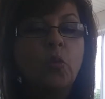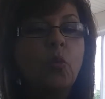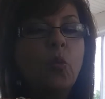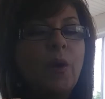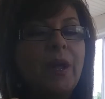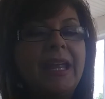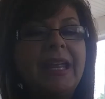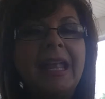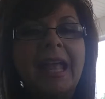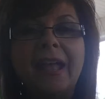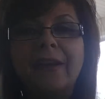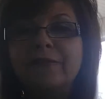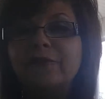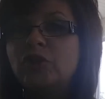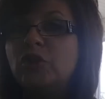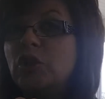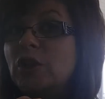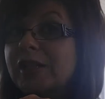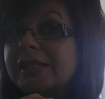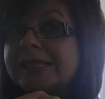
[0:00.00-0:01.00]
We
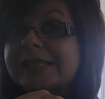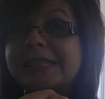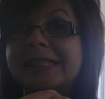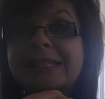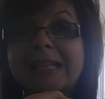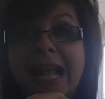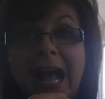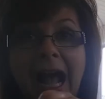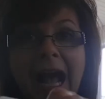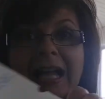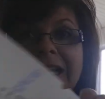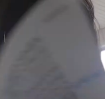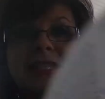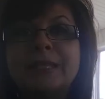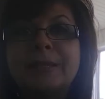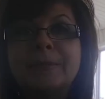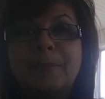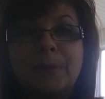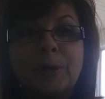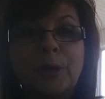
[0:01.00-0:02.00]
have just got
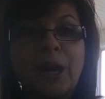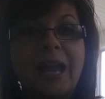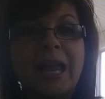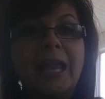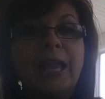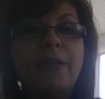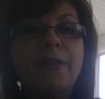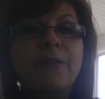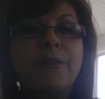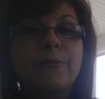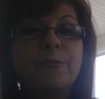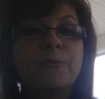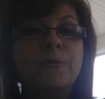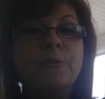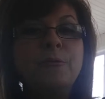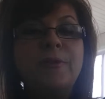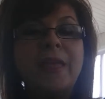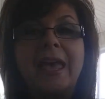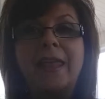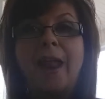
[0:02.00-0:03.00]
to pray
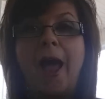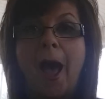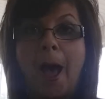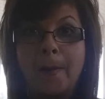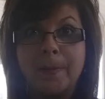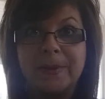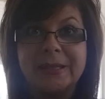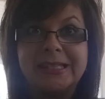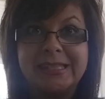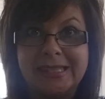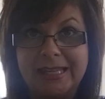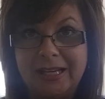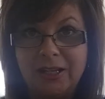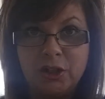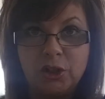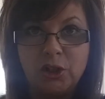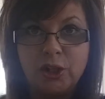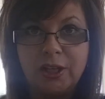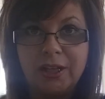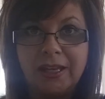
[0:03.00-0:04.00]
through that
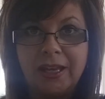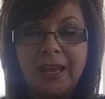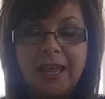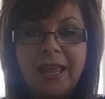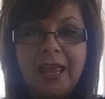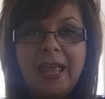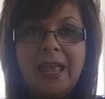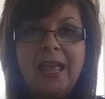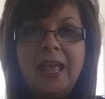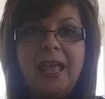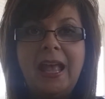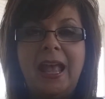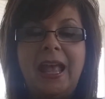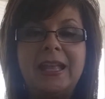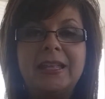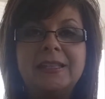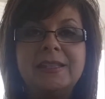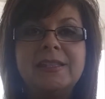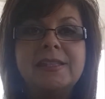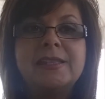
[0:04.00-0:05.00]
opposition.
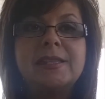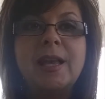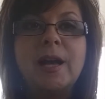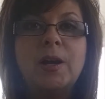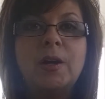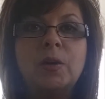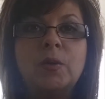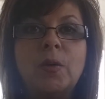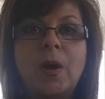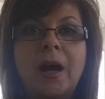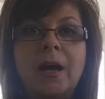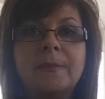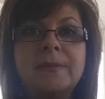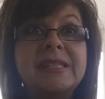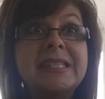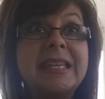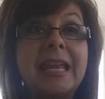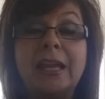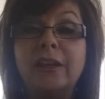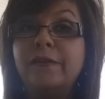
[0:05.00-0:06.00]
And so
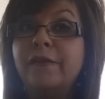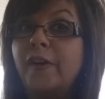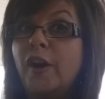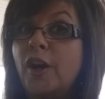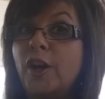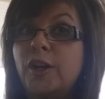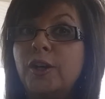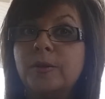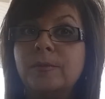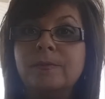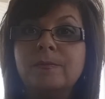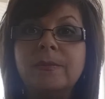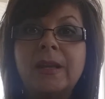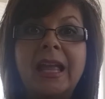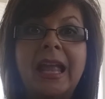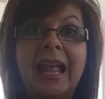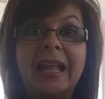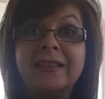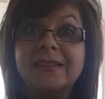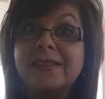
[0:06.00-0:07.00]
stand firm
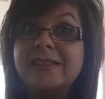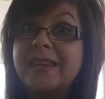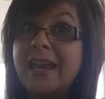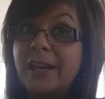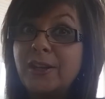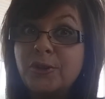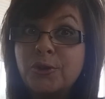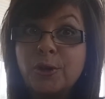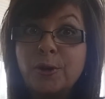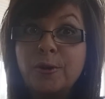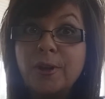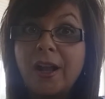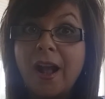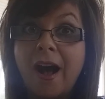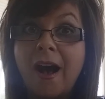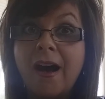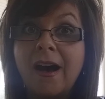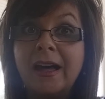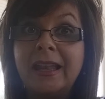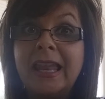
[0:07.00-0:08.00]
and stay true to
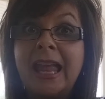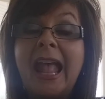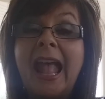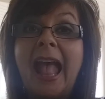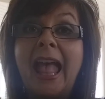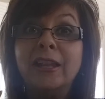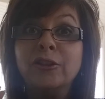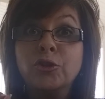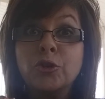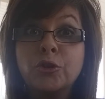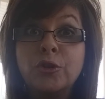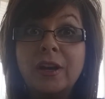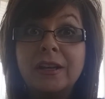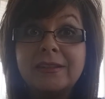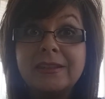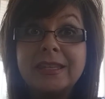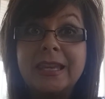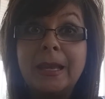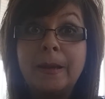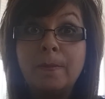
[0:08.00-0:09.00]
God and
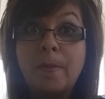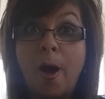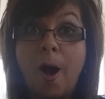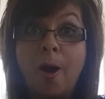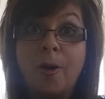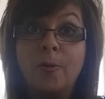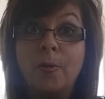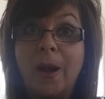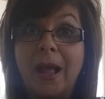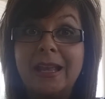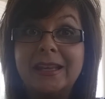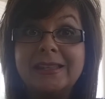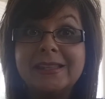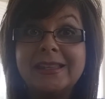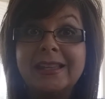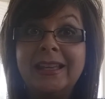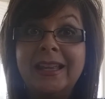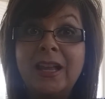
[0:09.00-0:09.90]
trust Him always.